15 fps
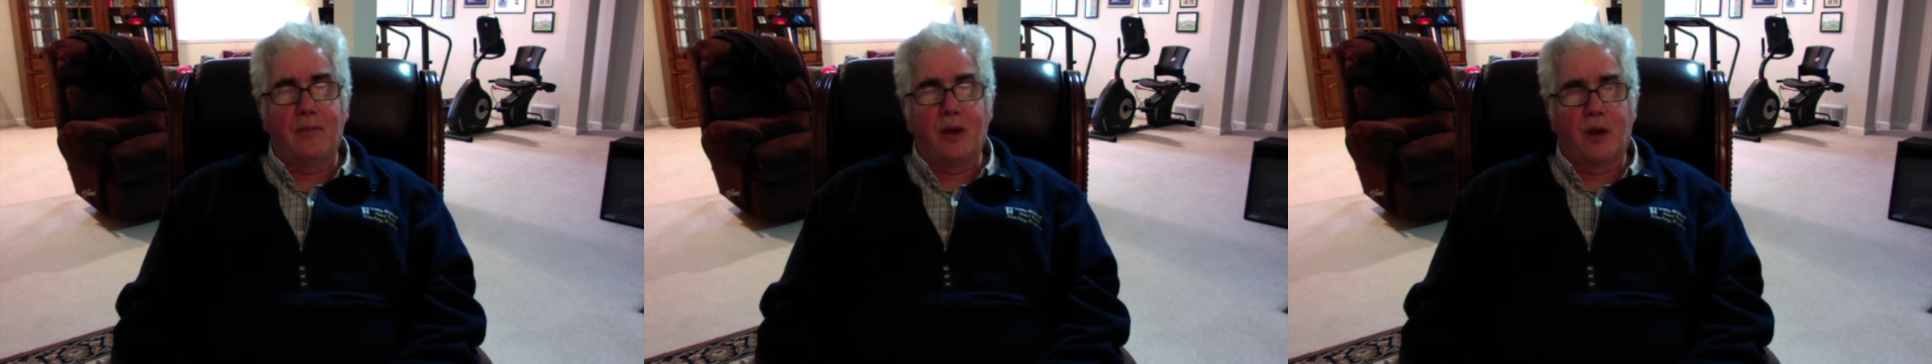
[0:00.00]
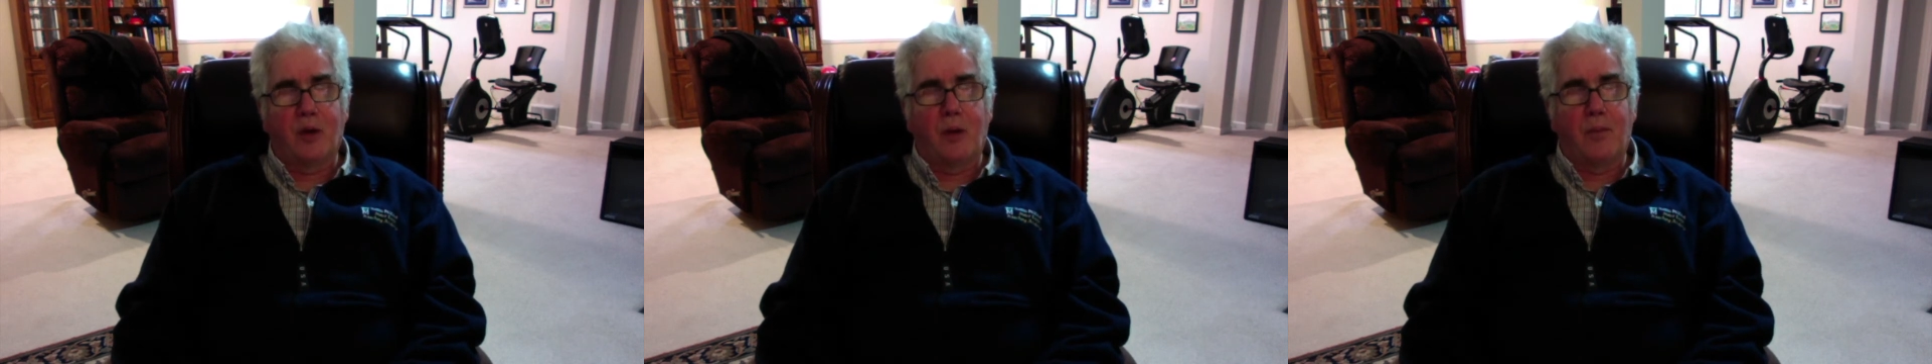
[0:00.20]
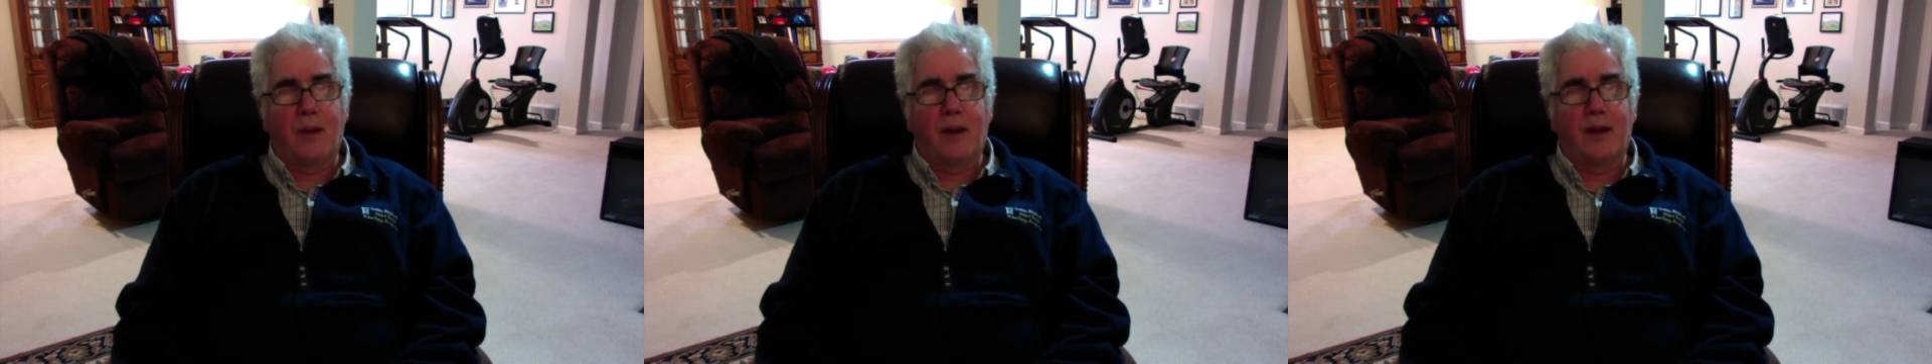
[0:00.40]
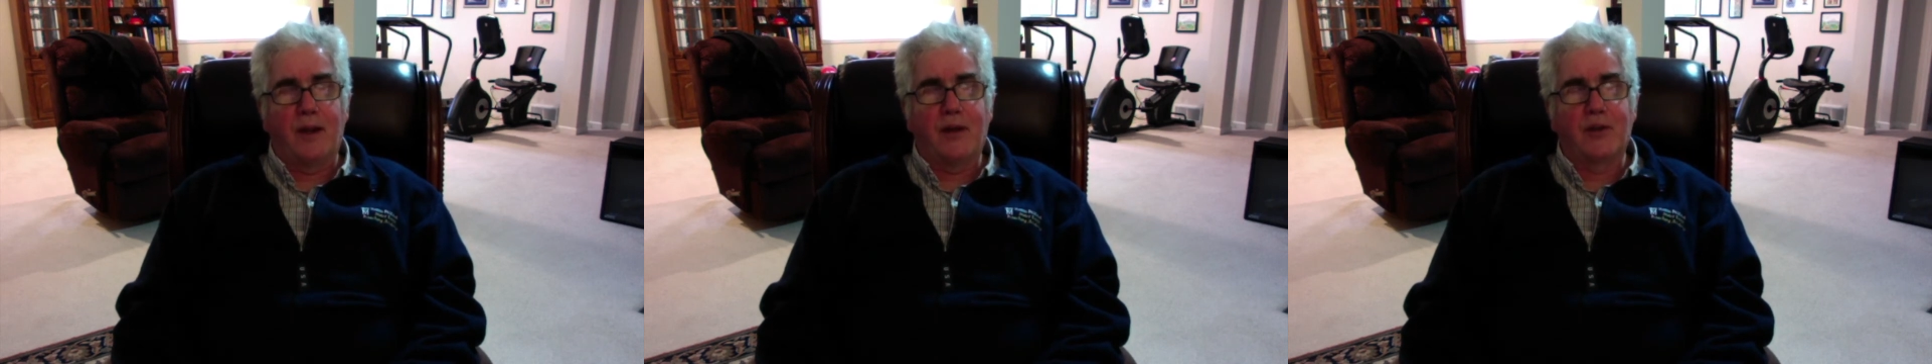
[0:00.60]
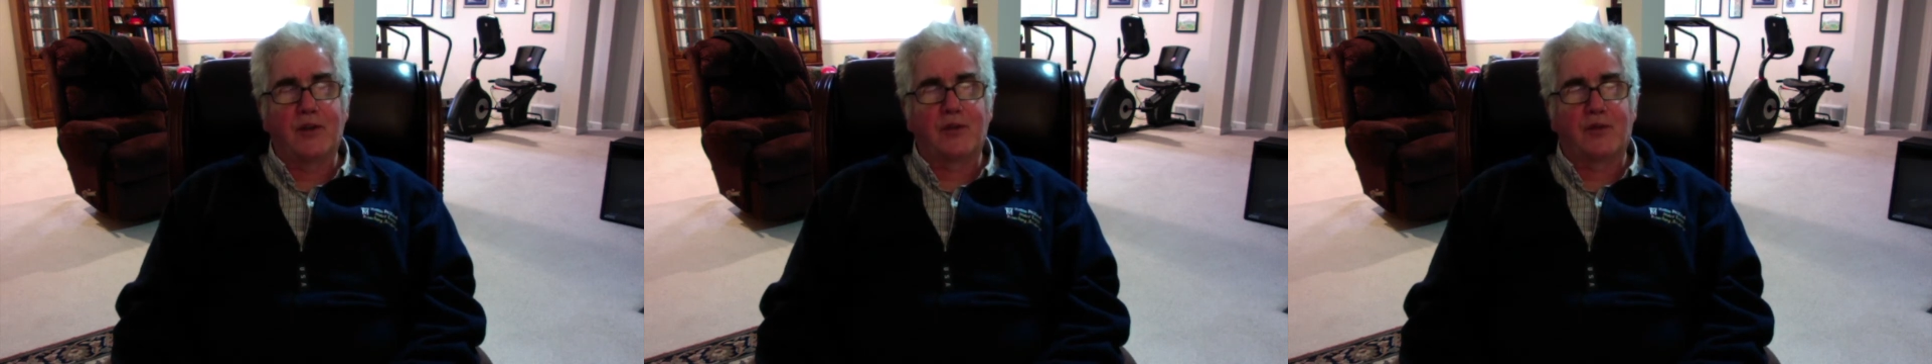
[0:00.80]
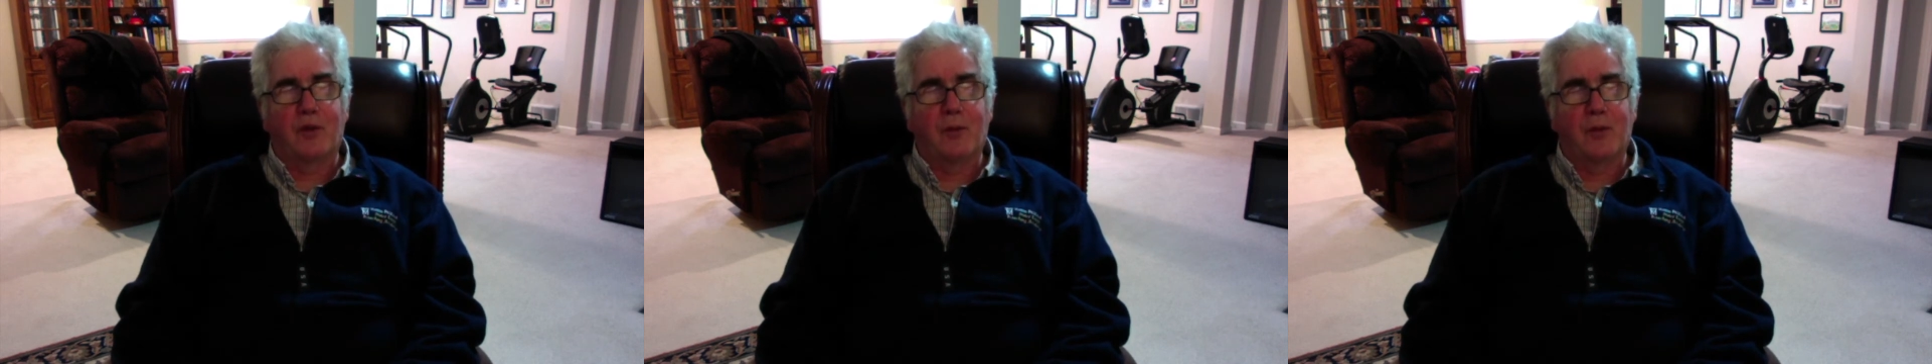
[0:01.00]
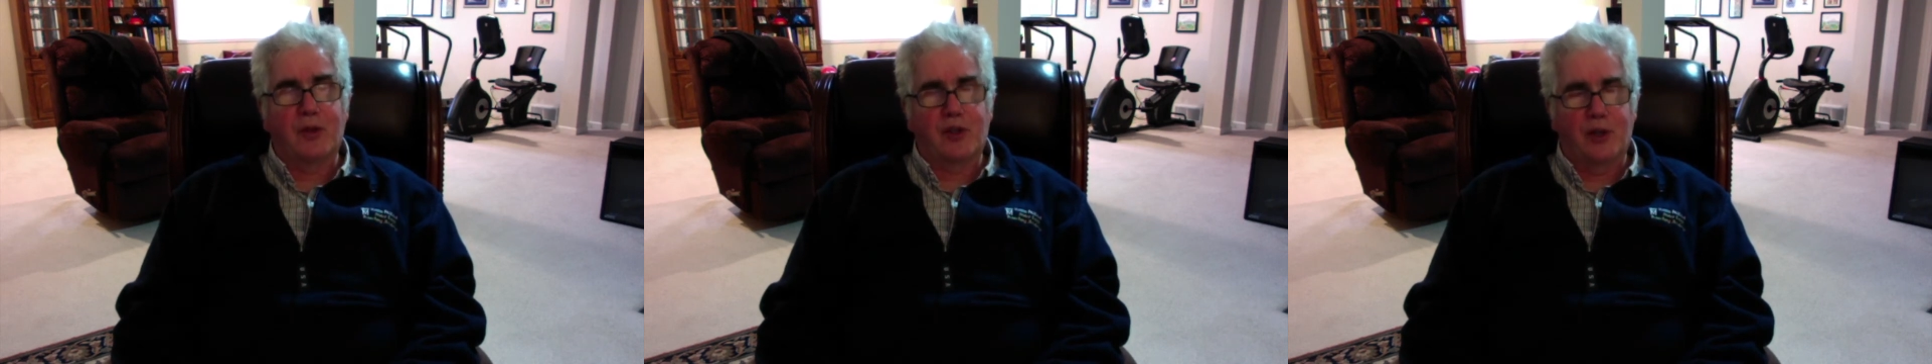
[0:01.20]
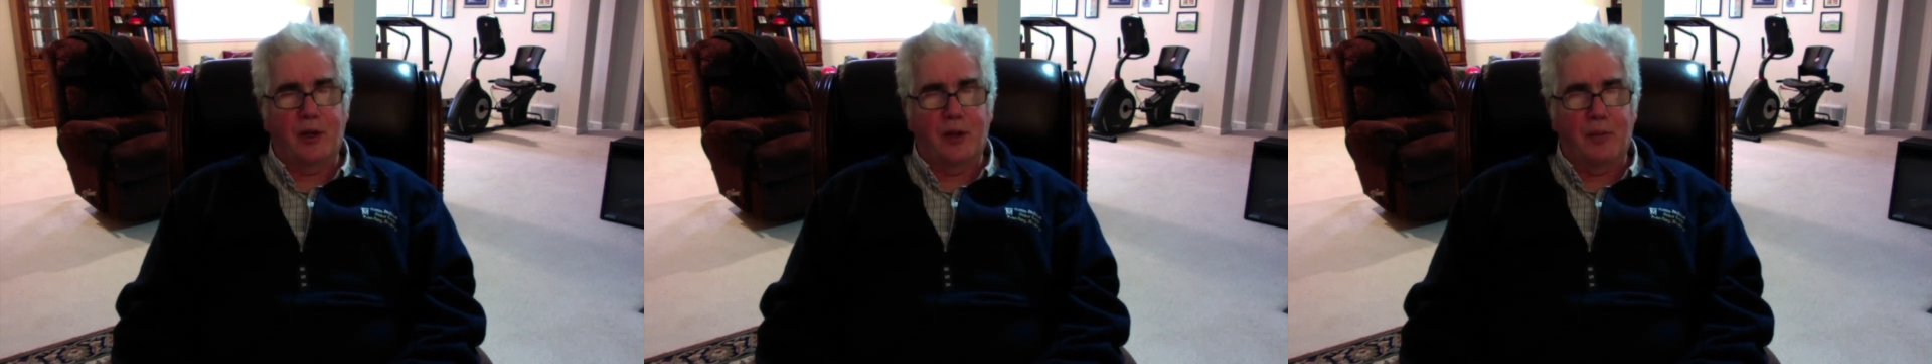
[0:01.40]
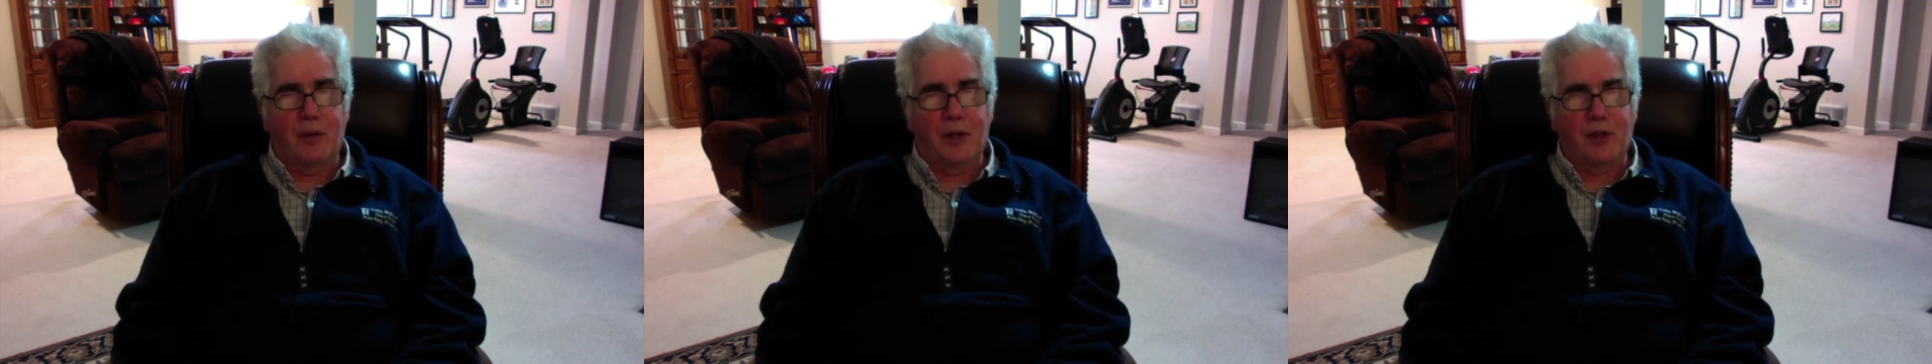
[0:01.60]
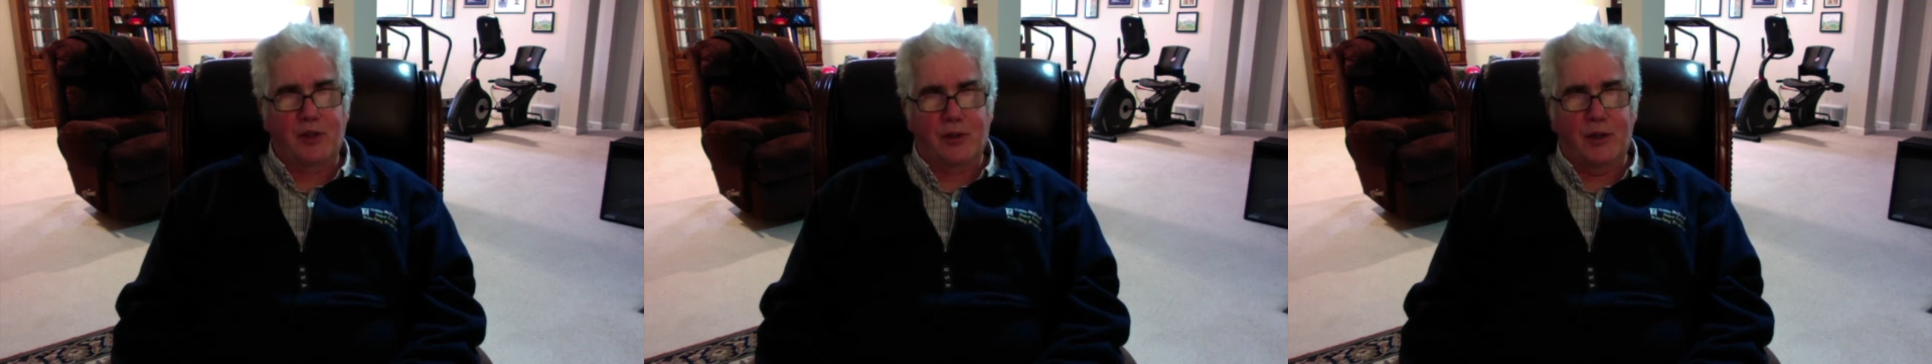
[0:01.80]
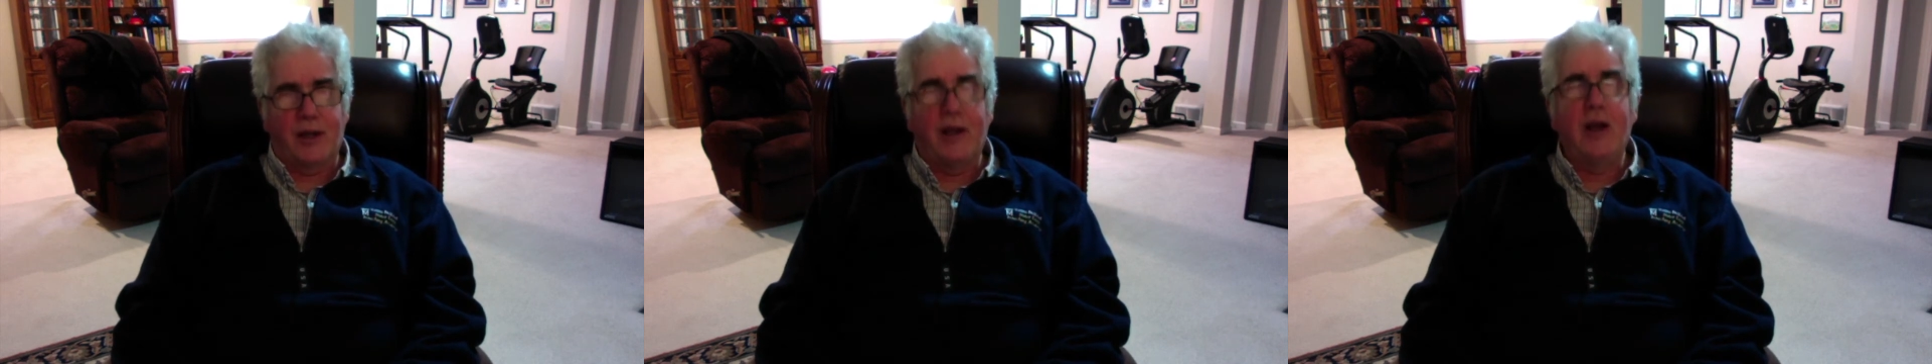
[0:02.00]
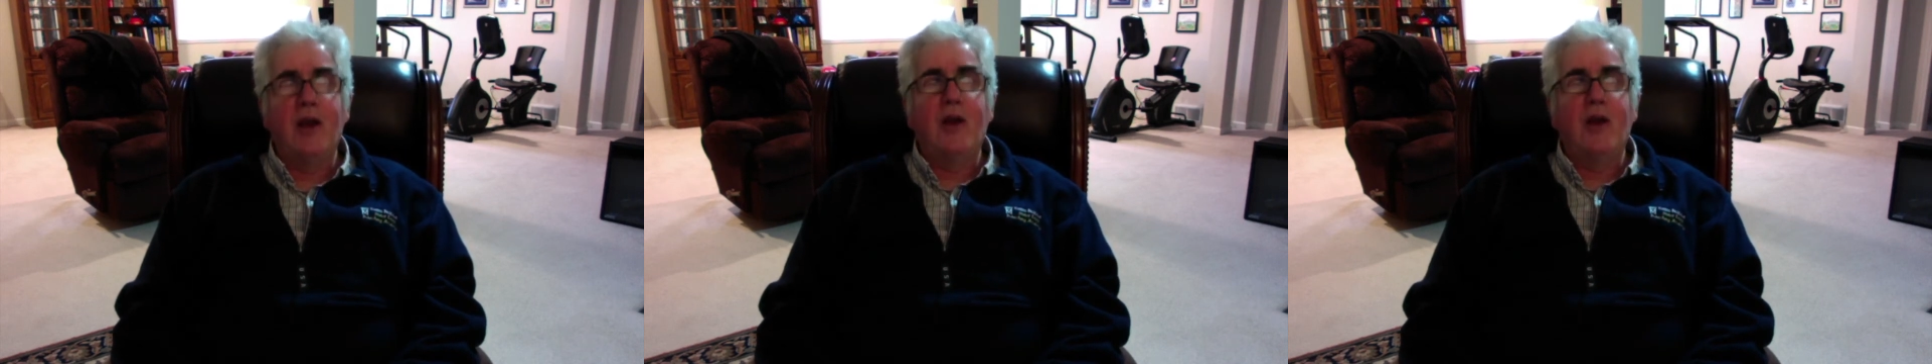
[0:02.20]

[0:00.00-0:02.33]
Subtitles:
Equipping Leaders for Mission and Ministry